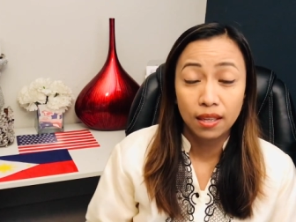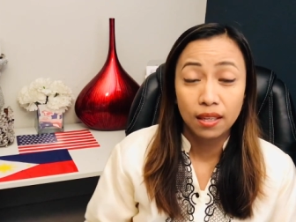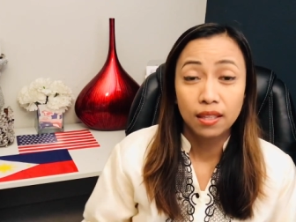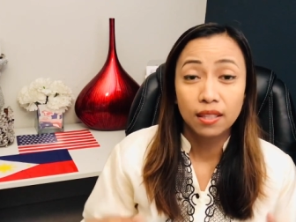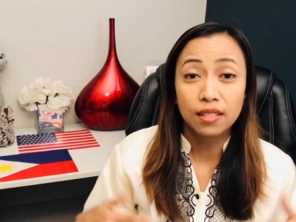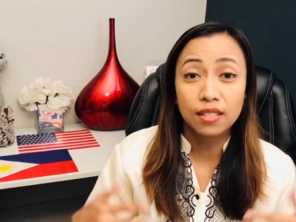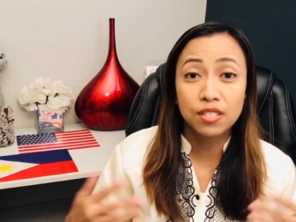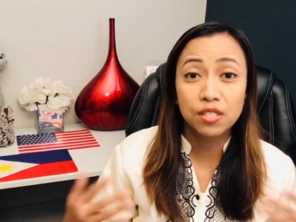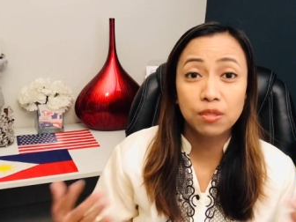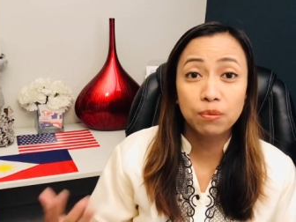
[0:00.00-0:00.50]

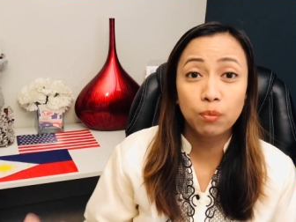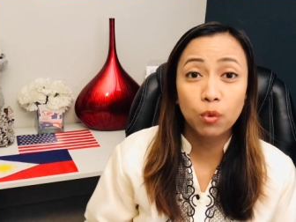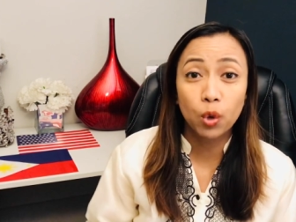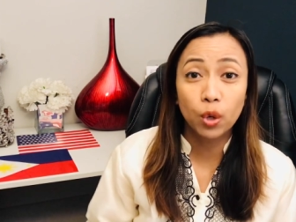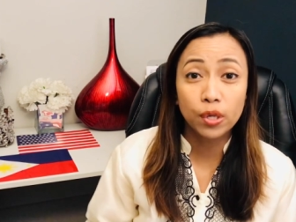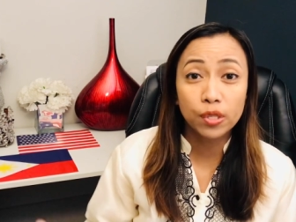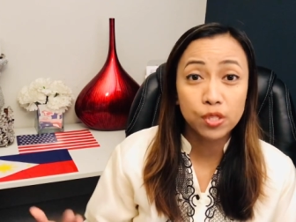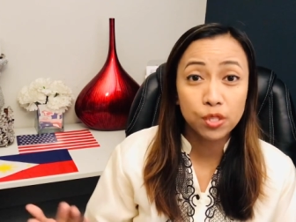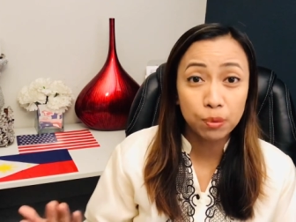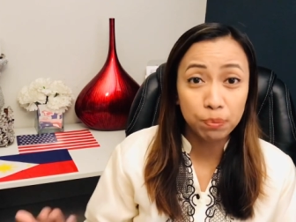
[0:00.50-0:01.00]
is more
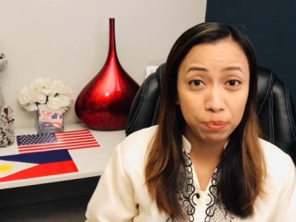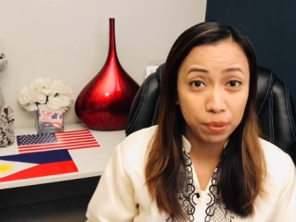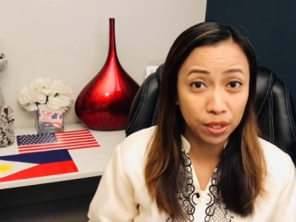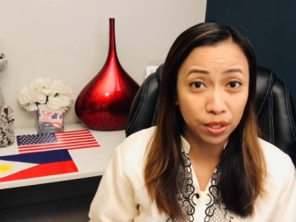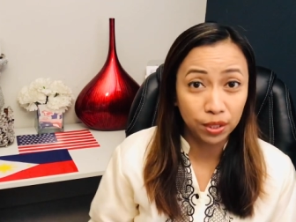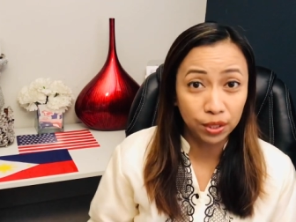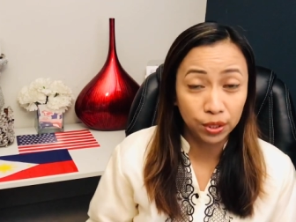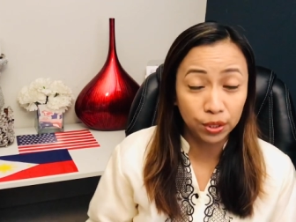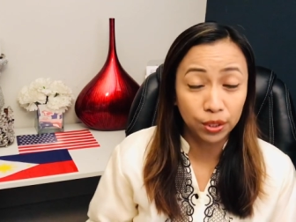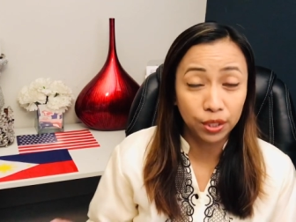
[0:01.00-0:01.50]

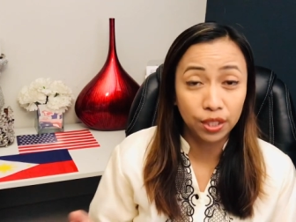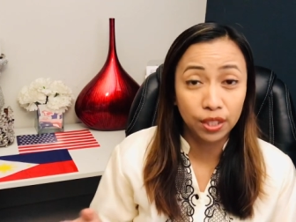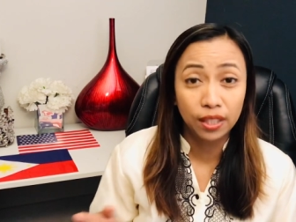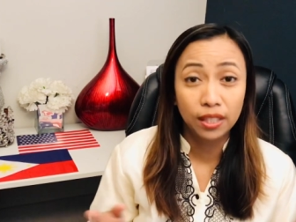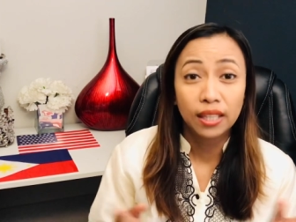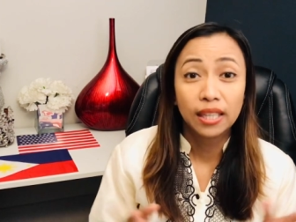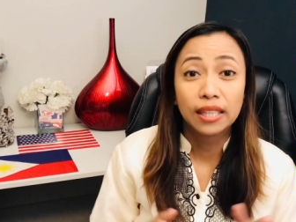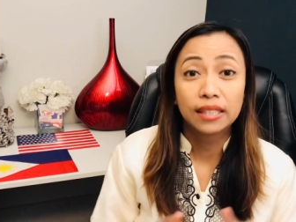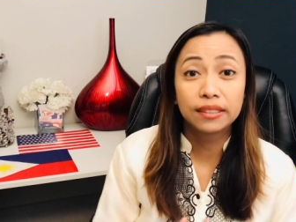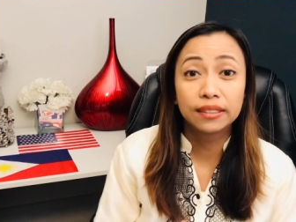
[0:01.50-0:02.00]
superior
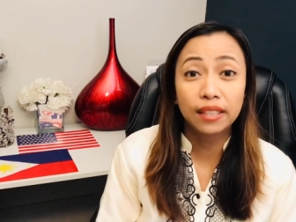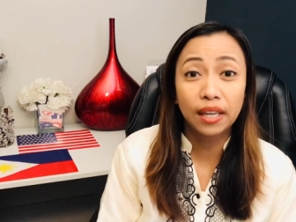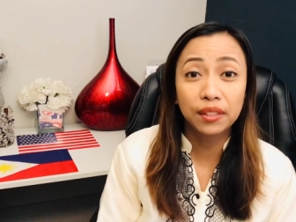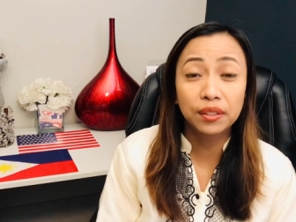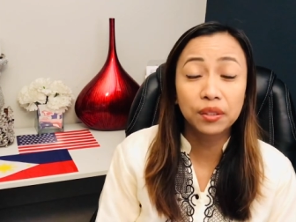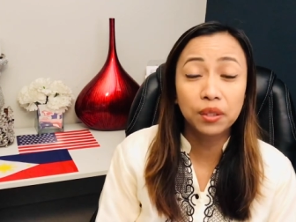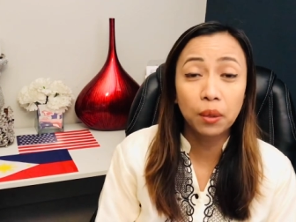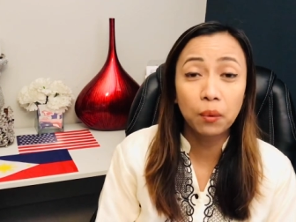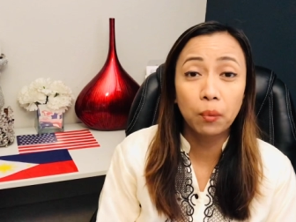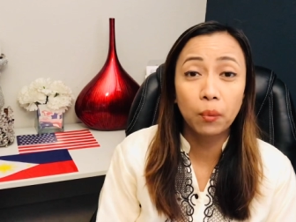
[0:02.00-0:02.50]
than
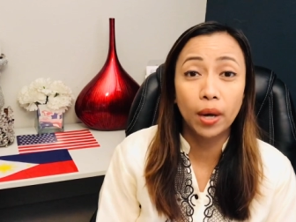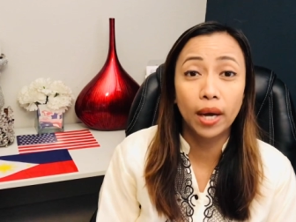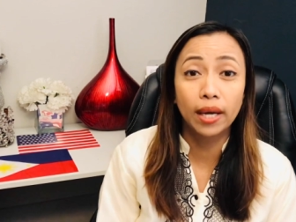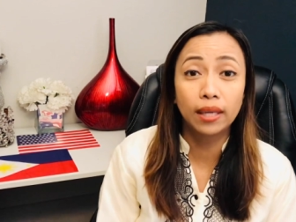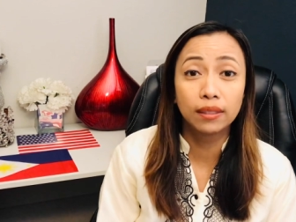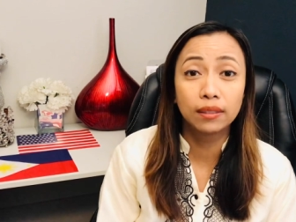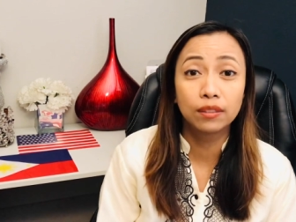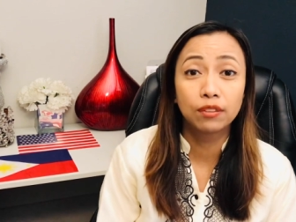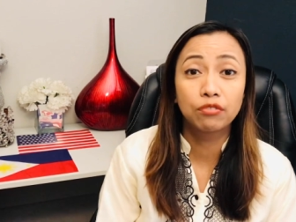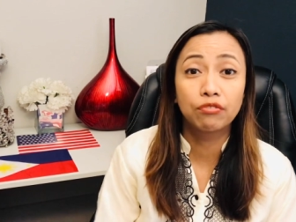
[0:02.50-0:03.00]
the
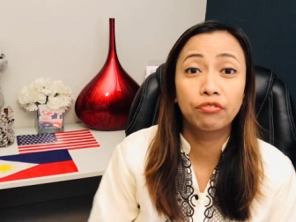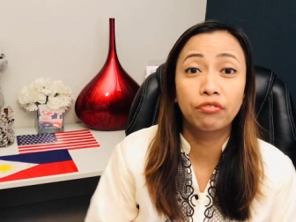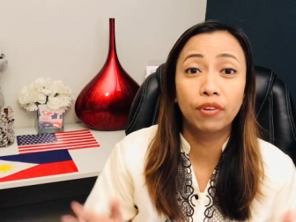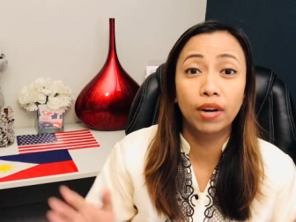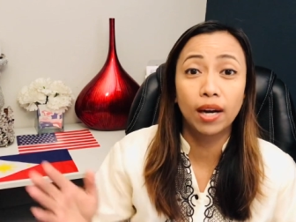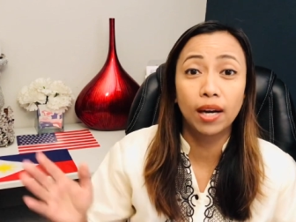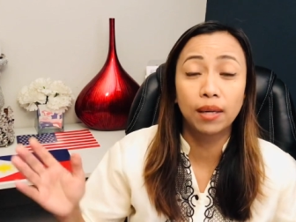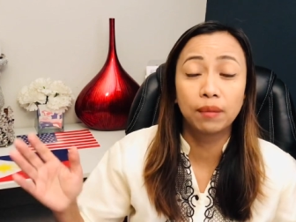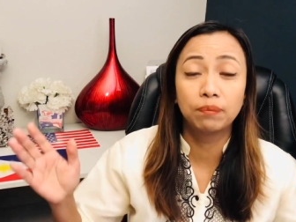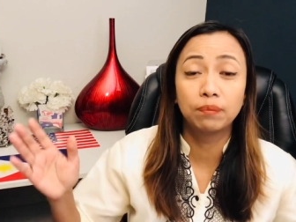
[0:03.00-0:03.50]
one
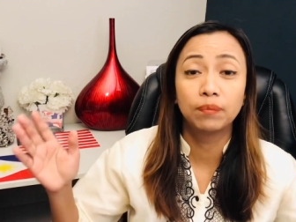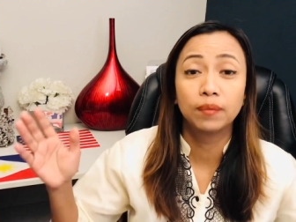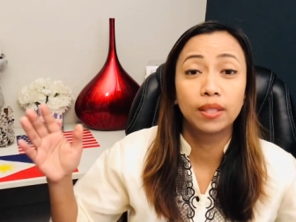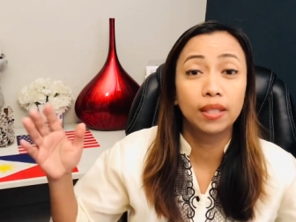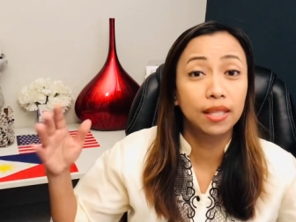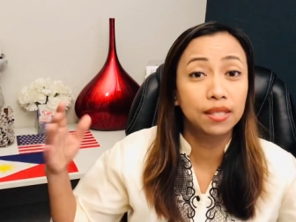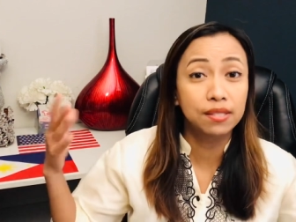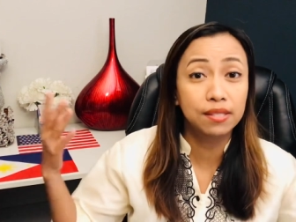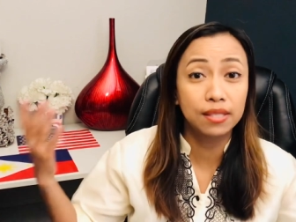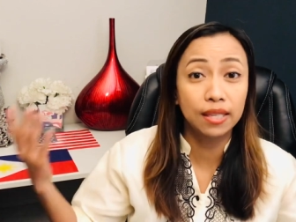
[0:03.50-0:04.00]
from,
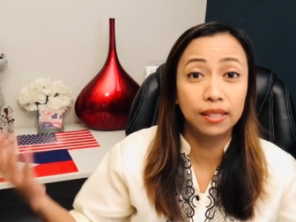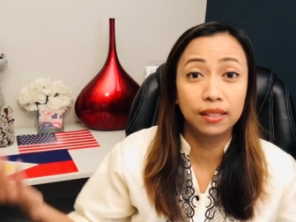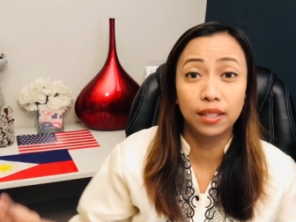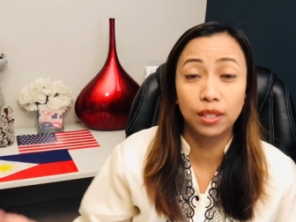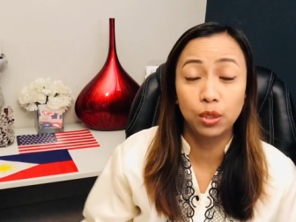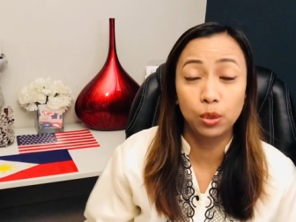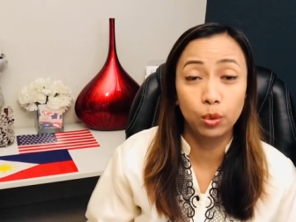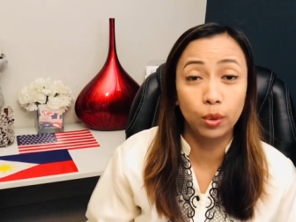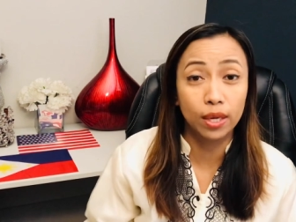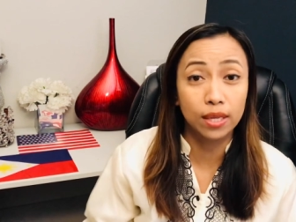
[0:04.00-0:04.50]
let's say, the
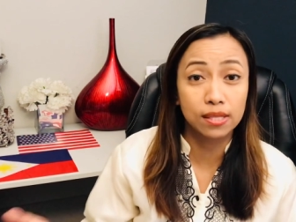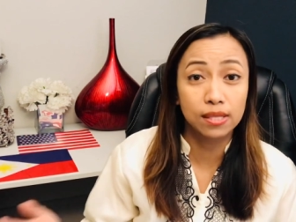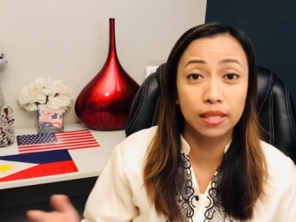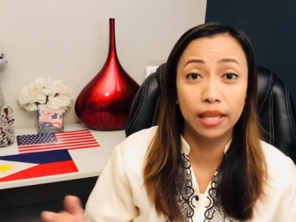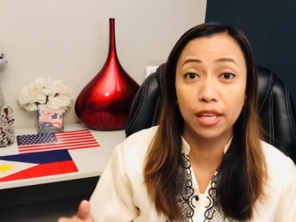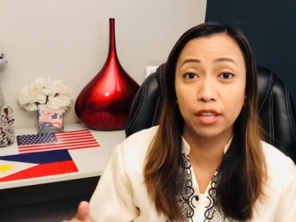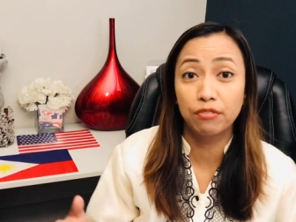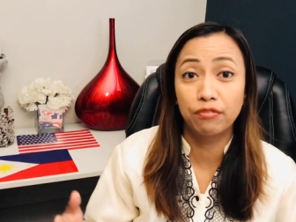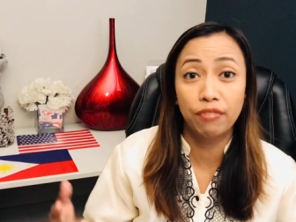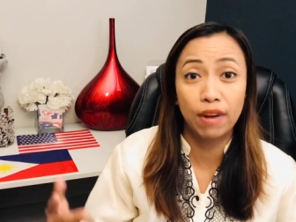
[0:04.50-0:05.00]
US, like
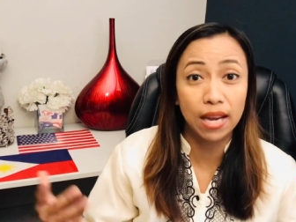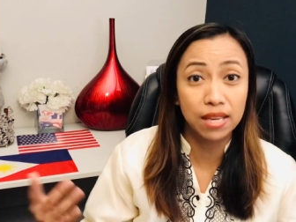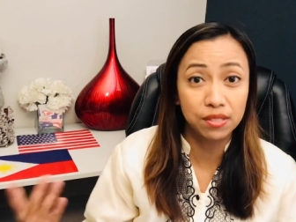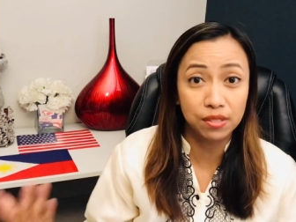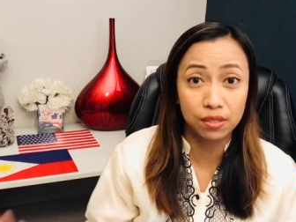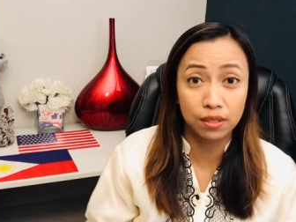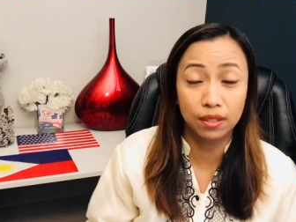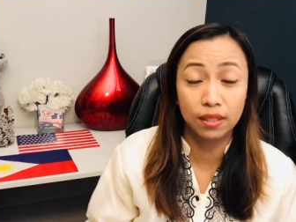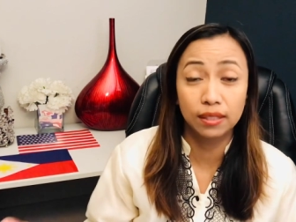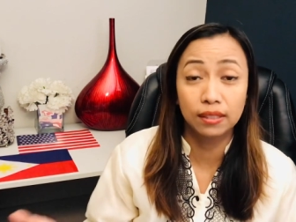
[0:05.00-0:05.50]

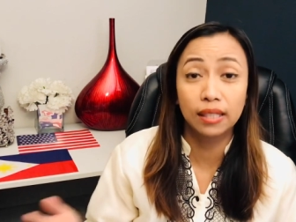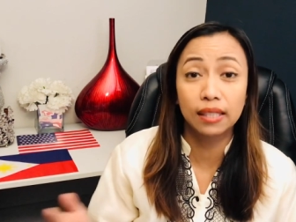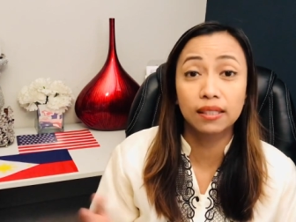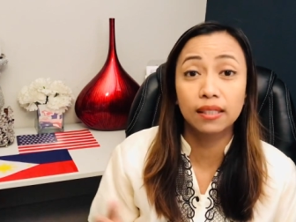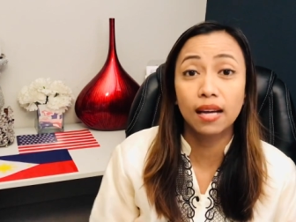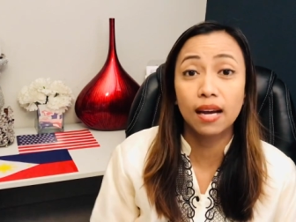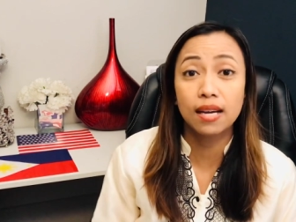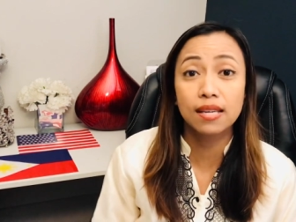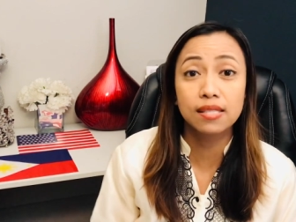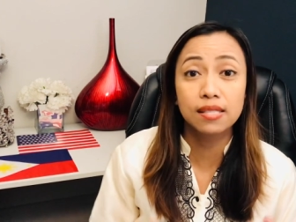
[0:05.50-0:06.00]
Pfizer, that
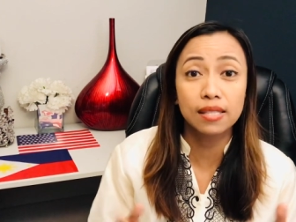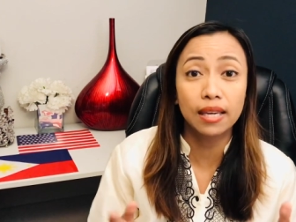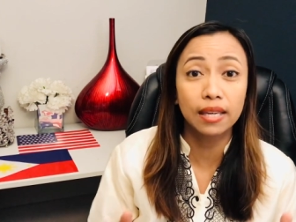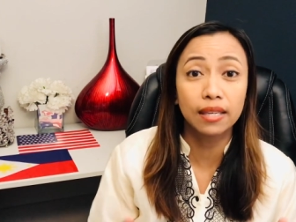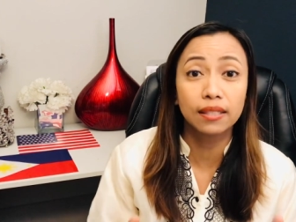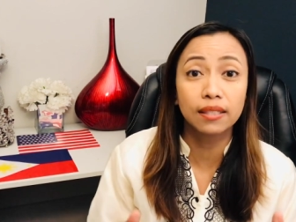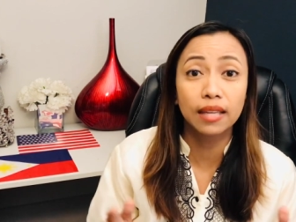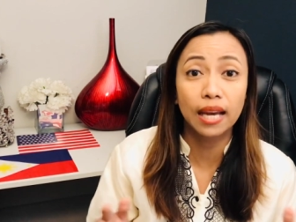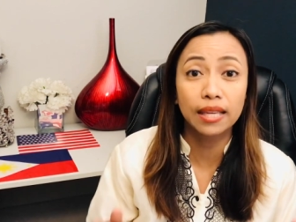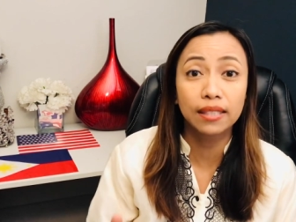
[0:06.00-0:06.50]
has a
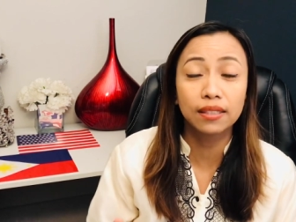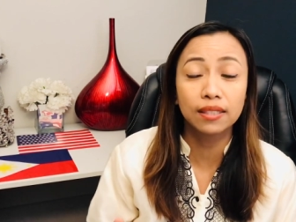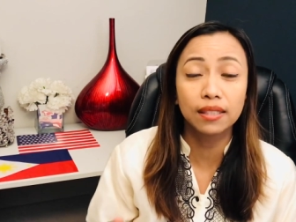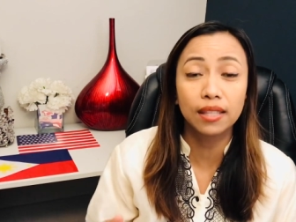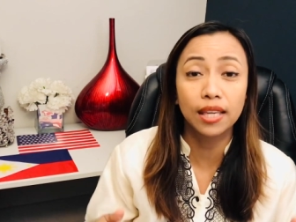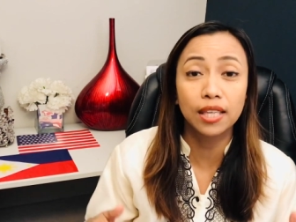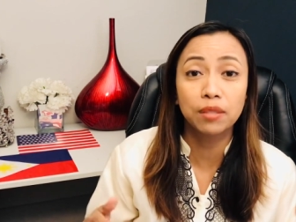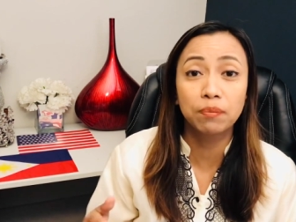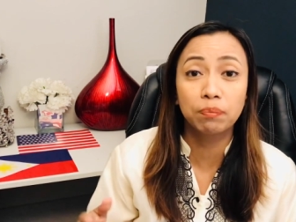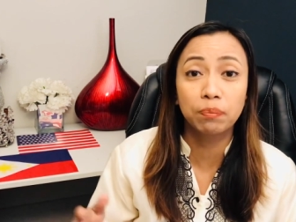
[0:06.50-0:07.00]

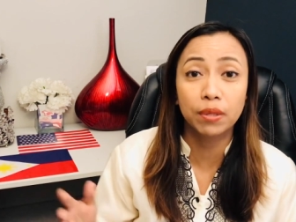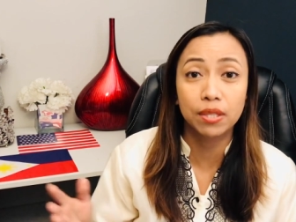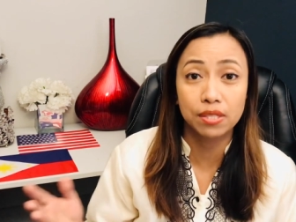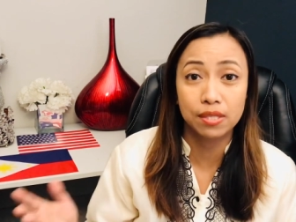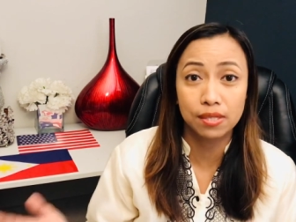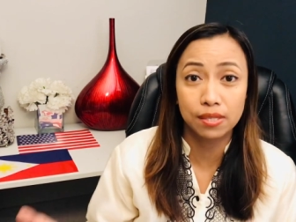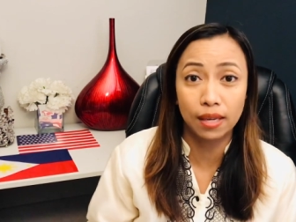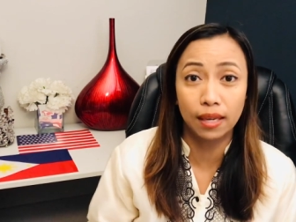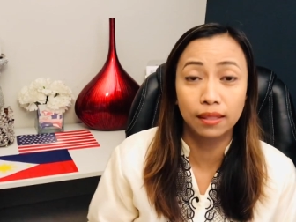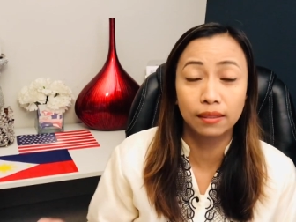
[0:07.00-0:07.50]

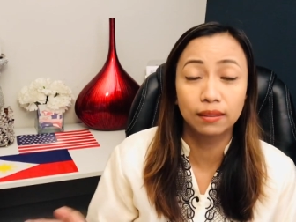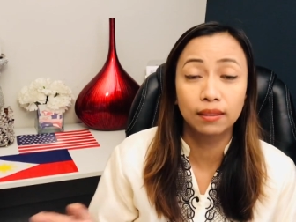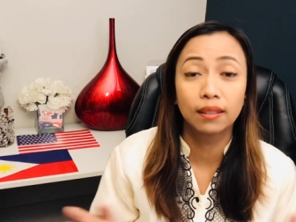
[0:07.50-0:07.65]
98%